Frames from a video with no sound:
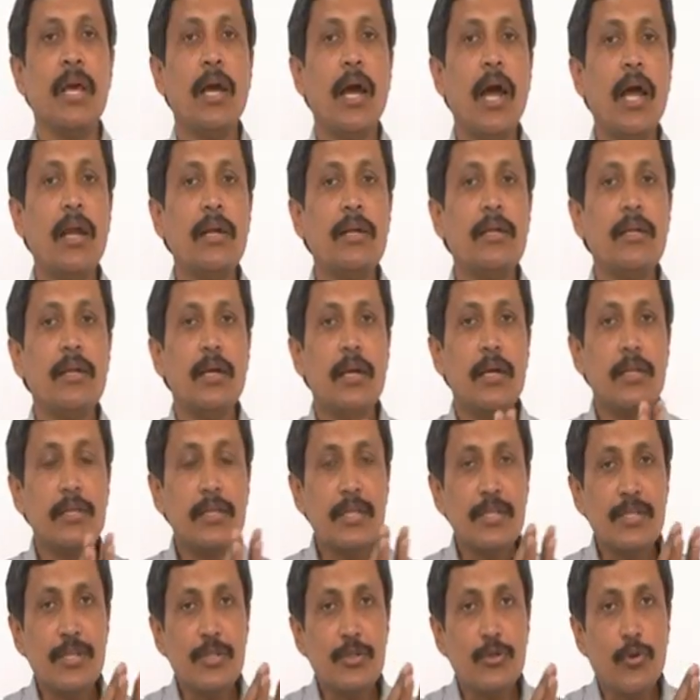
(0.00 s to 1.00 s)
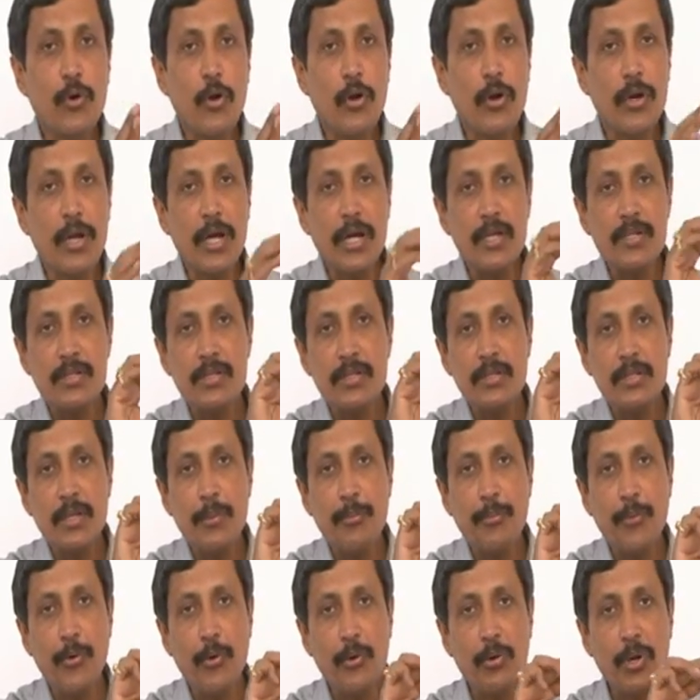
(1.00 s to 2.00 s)
and this is called as the
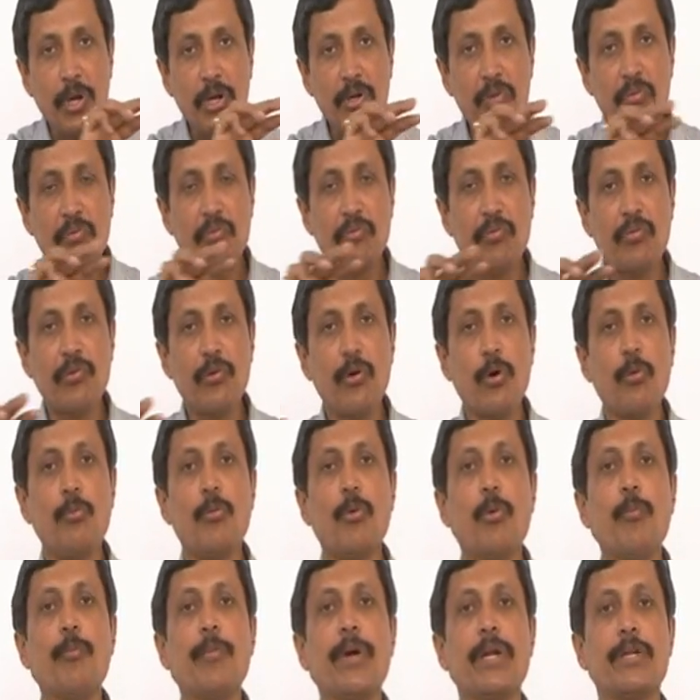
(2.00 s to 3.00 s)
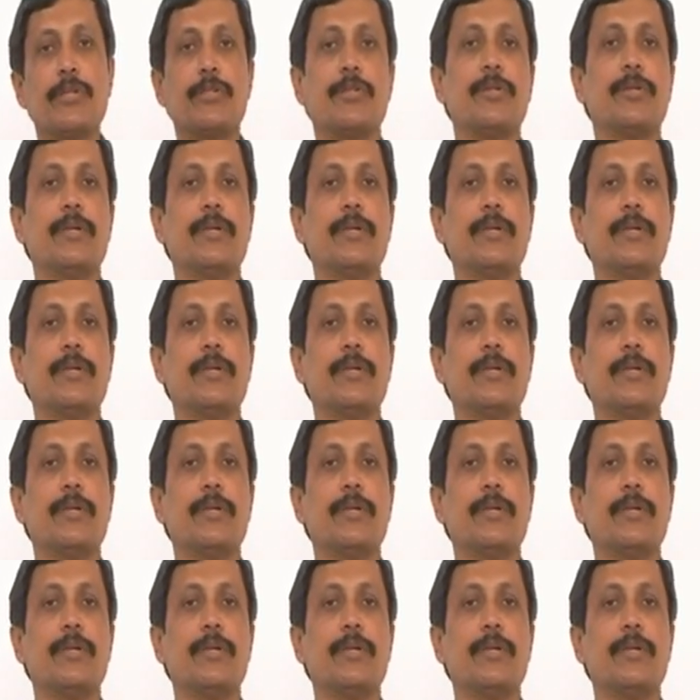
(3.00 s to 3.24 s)
product flow movement.